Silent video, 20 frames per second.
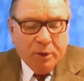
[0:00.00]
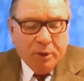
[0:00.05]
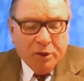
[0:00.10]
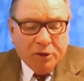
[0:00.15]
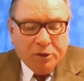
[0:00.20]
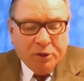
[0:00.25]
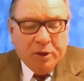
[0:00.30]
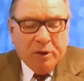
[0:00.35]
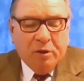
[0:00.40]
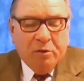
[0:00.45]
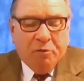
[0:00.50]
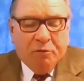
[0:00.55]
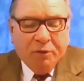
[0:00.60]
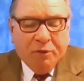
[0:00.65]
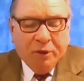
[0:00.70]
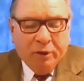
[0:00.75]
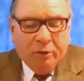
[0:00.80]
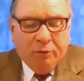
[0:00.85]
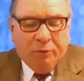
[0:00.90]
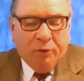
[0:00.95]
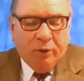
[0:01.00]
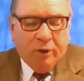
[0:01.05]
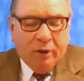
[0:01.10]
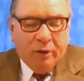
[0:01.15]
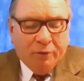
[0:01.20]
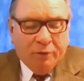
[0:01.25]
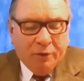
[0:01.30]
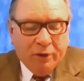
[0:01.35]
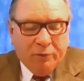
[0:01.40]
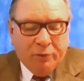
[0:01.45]
but a certain
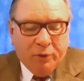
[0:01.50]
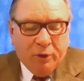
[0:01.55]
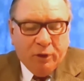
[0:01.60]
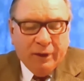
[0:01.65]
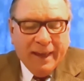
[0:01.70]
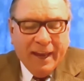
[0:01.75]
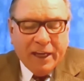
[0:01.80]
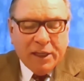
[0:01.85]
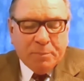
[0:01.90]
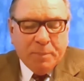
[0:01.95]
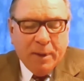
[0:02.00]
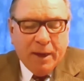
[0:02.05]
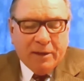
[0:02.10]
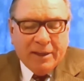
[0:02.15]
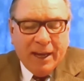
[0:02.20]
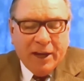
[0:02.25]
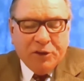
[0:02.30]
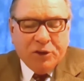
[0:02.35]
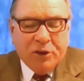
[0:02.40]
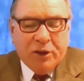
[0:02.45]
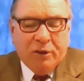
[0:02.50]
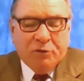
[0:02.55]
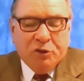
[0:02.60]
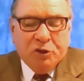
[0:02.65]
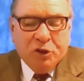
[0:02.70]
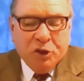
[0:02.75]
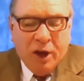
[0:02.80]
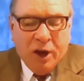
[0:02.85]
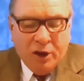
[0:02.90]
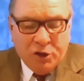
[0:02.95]
fearful expectation
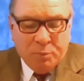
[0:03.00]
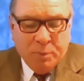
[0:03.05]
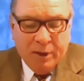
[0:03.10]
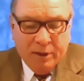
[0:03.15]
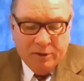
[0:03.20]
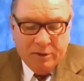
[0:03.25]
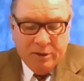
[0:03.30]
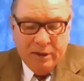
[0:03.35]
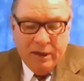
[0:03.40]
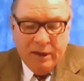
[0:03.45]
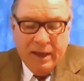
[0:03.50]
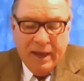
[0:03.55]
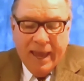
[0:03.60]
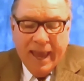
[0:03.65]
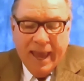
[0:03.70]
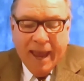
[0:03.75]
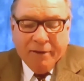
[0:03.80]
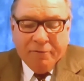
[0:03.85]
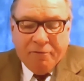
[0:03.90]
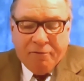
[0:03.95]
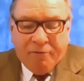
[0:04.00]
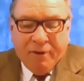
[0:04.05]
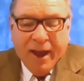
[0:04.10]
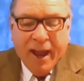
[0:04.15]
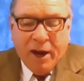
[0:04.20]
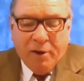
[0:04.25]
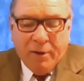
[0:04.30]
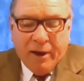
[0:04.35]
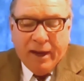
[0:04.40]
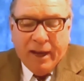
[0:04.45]
of judgment and
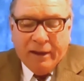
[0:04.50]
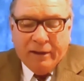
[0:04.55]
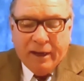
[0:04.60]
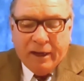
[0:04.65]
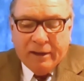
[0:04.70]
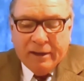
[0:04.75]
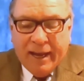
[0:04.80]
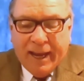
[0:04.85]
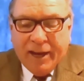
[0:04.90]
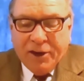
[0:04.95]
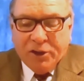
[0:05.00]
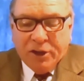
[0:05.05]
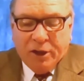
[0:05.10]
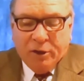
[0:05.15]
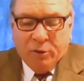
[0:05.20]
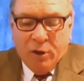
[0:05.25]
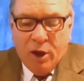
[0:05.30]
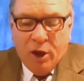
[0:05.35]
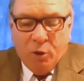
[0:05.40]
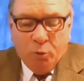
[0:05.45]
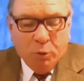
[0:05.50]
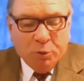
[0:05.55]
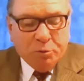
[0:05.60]
fiery indignation,